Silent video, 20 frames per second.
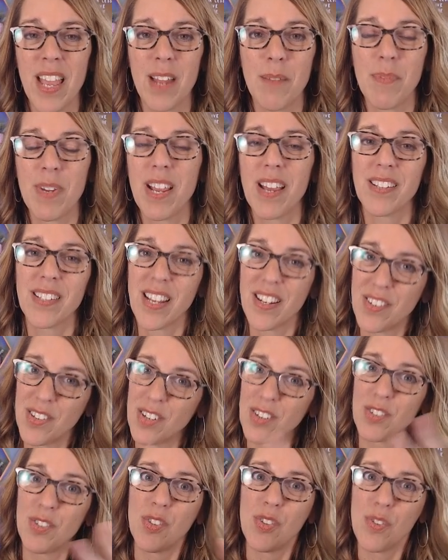And because I
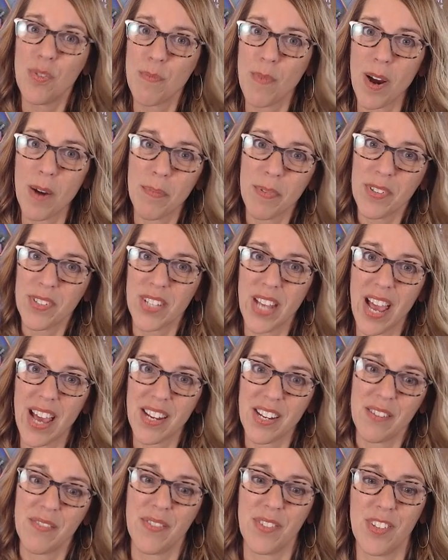took two marbles
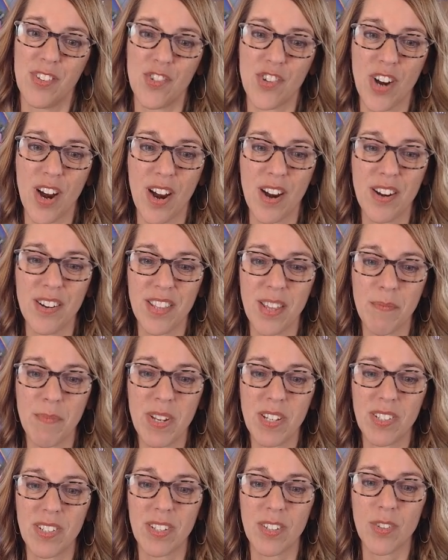out of the jar, that
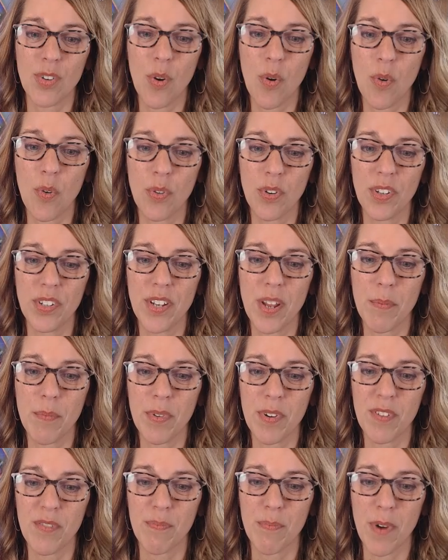means the total
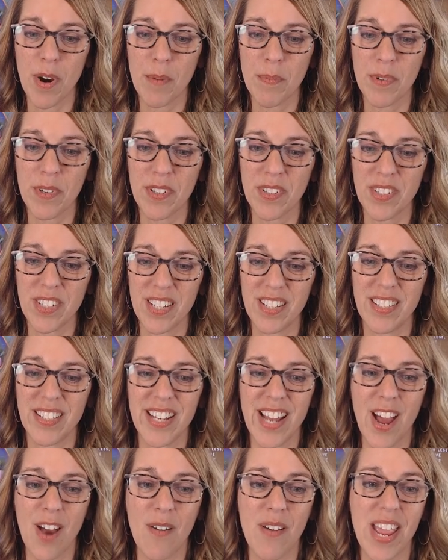number of marbles is
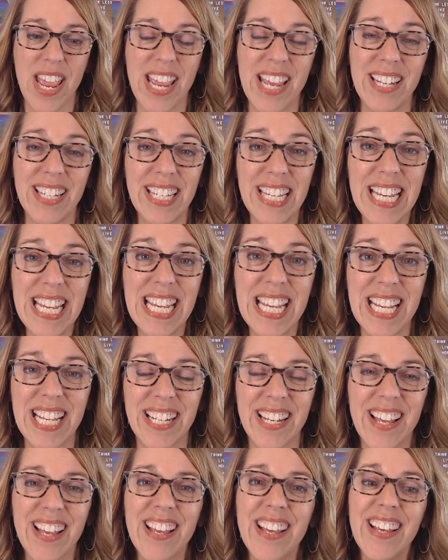now
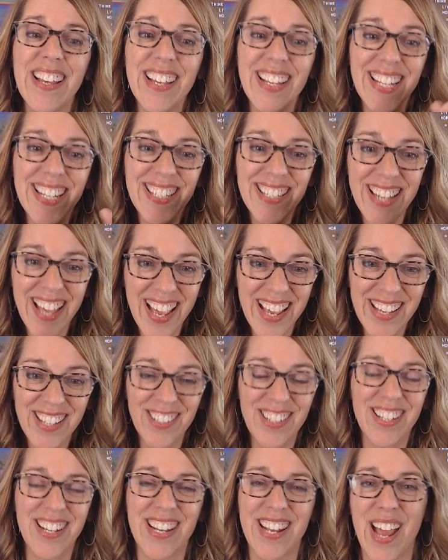18. Take a
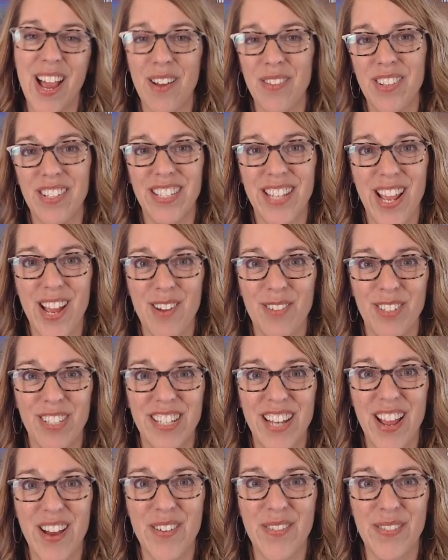look at how this counts
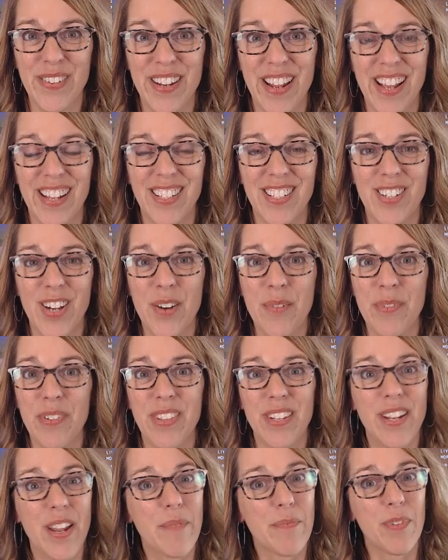down. I start
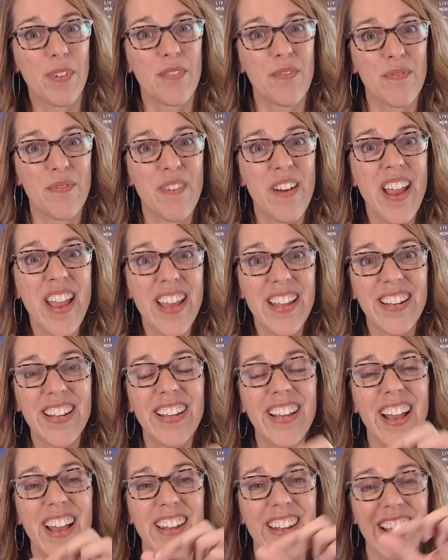with a number of
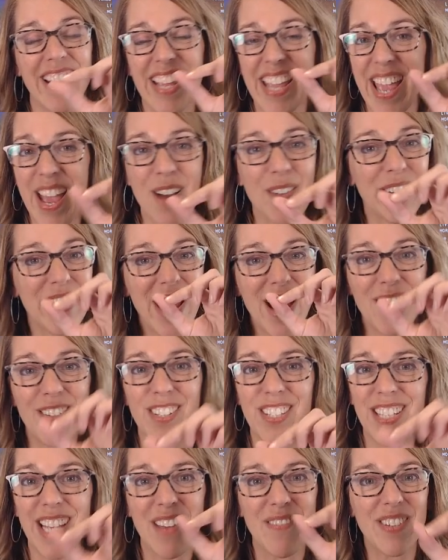red and I count down
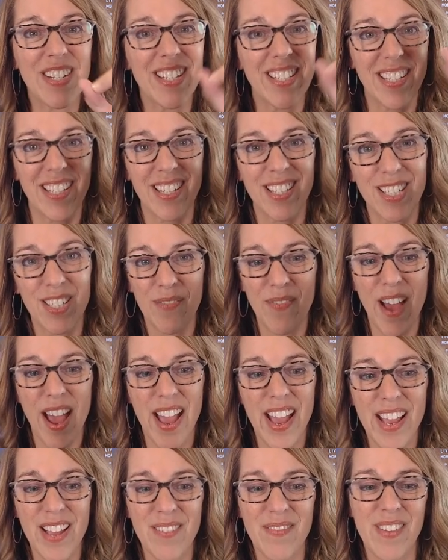
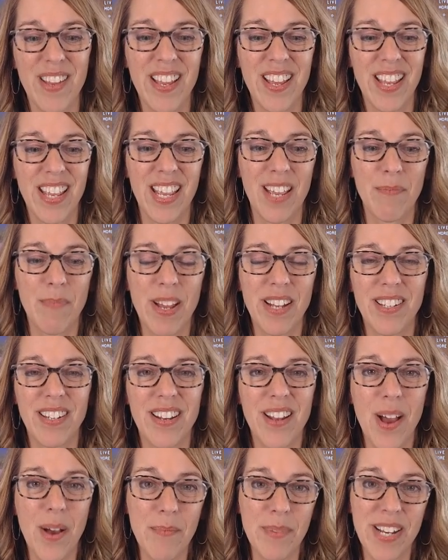765. In my
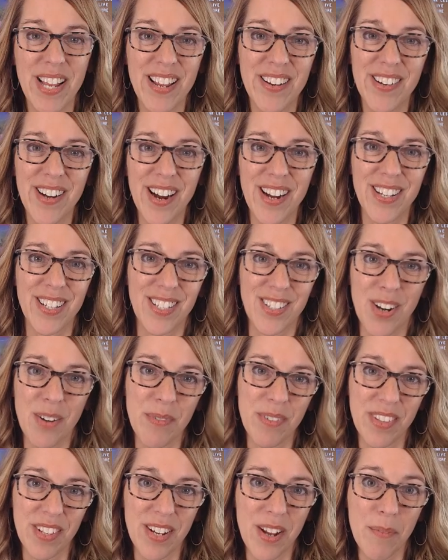denominator, I
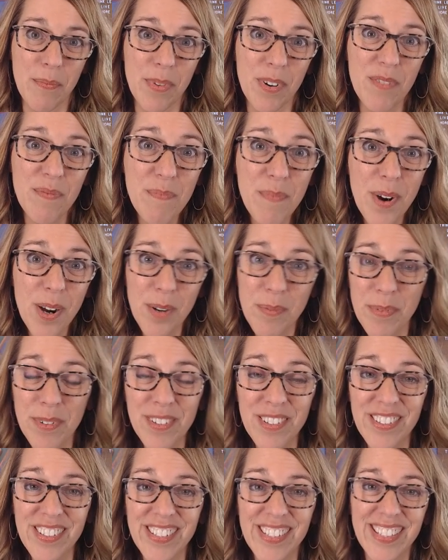start with a number of
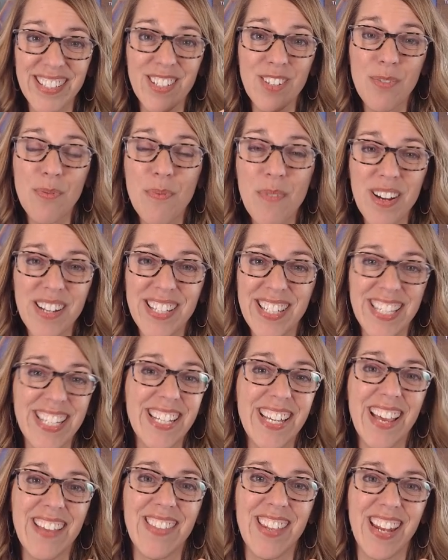marbles,
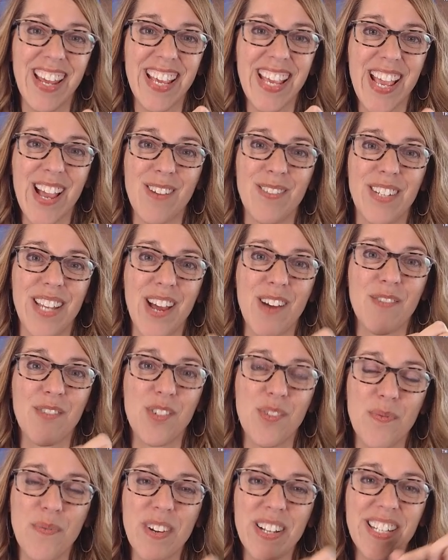20, and then I count down
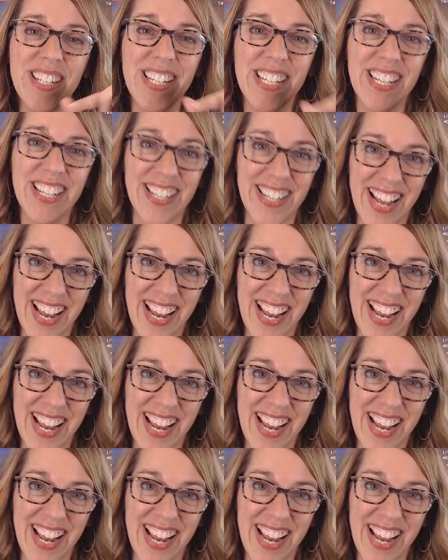20,